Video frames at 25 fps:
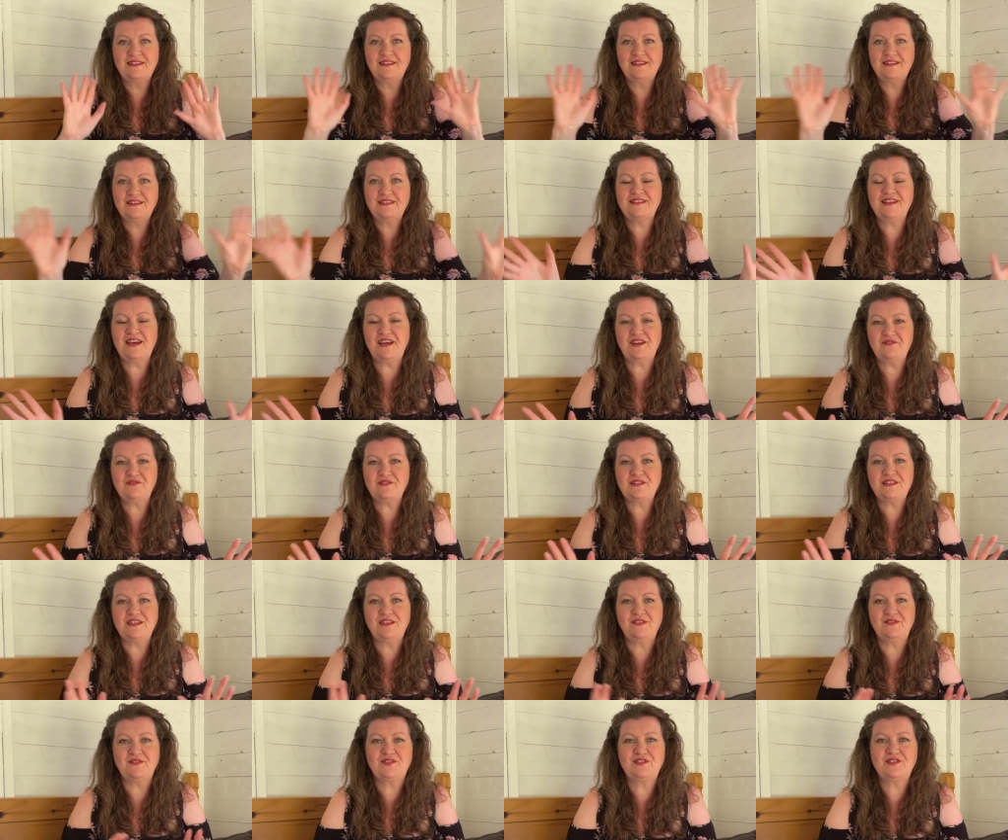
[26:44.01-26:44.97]

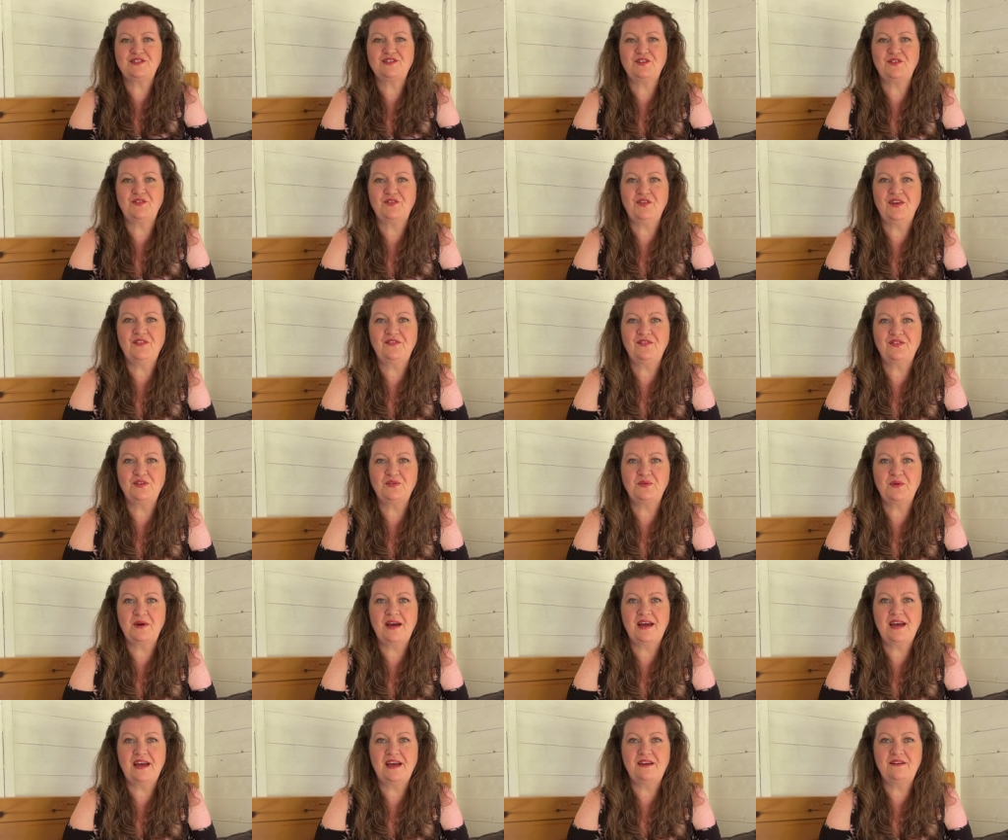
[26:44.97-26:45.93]
decorative stuff
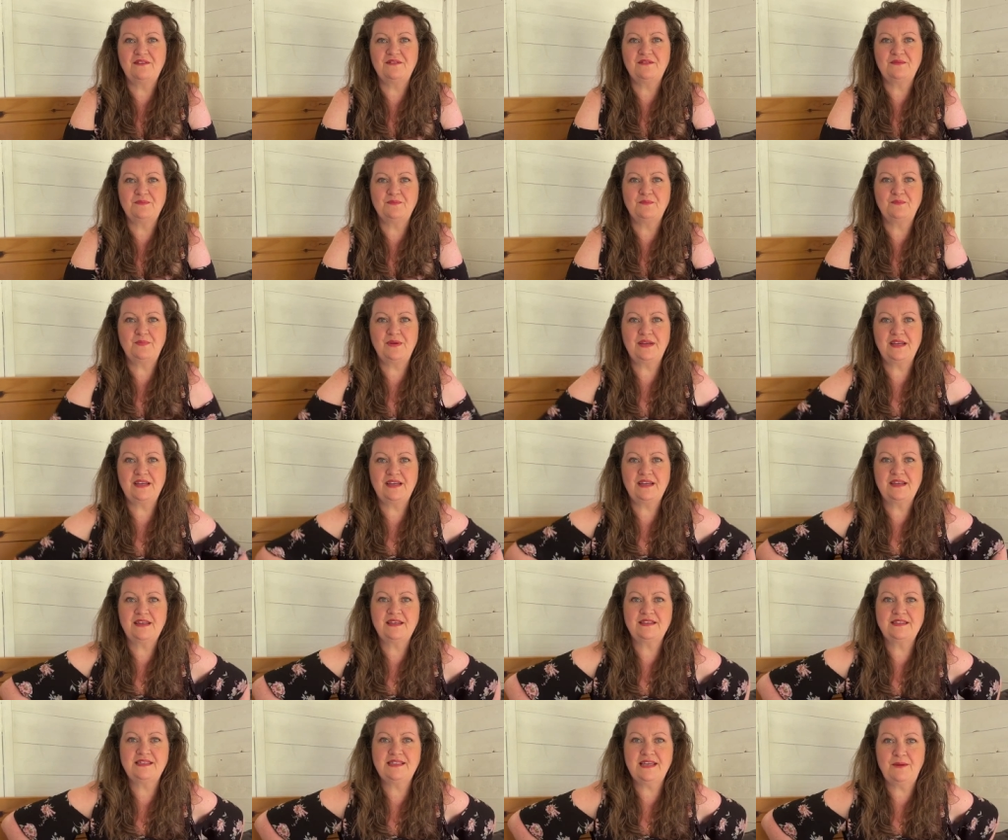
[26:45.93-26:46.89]
everywhere and big
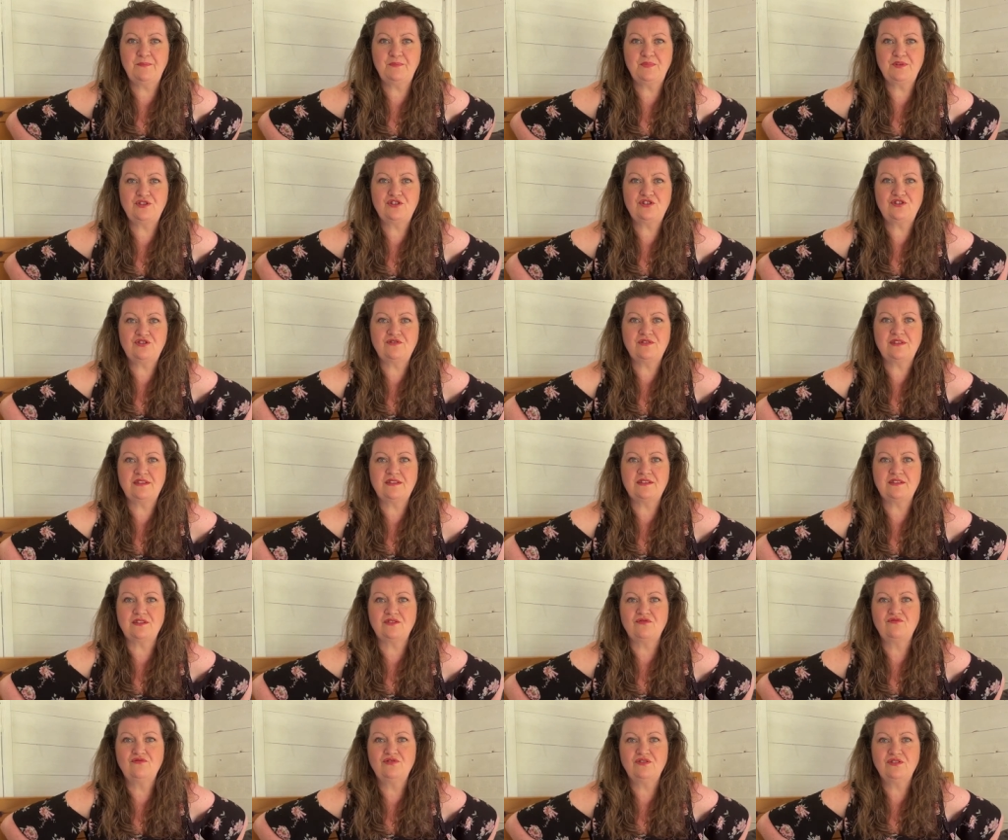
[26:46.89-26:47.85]
tapestries and
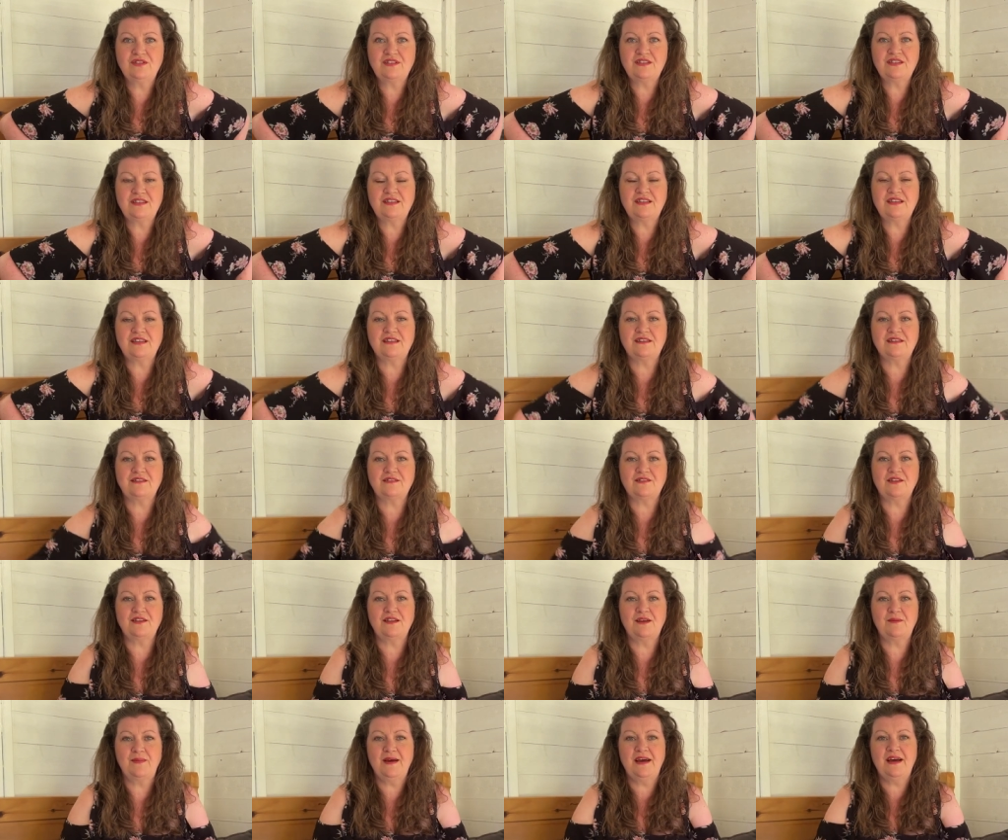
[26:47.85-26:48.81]
rugs and things on
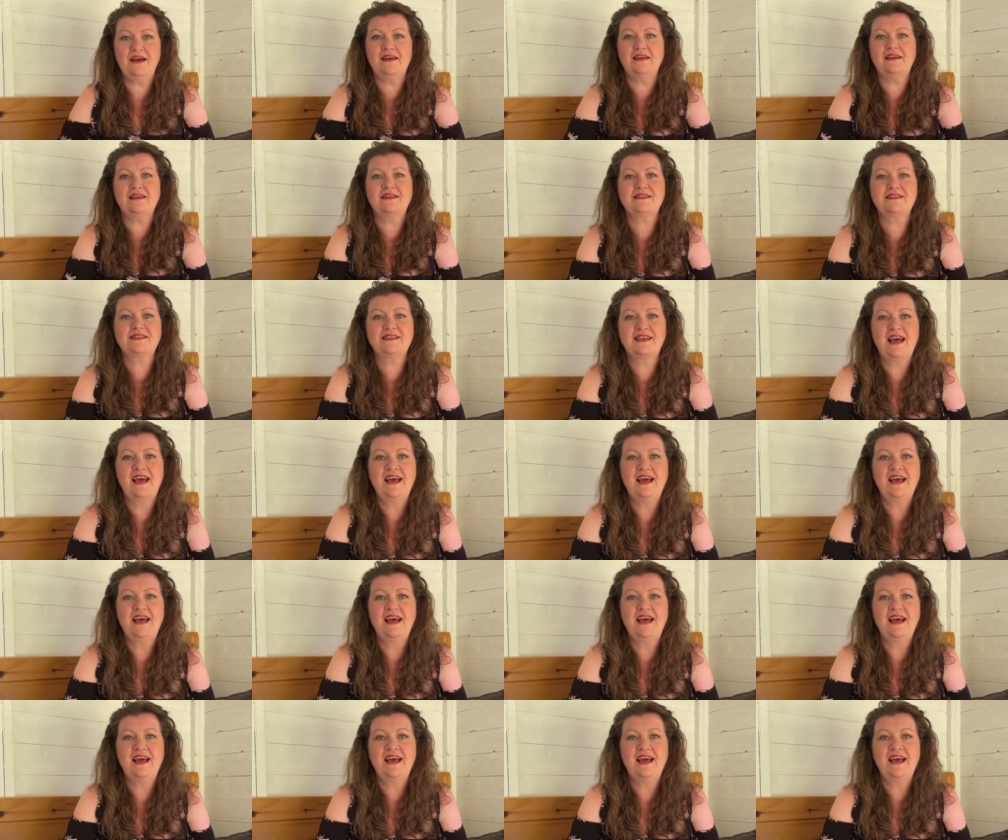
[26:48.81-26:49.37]
their backs.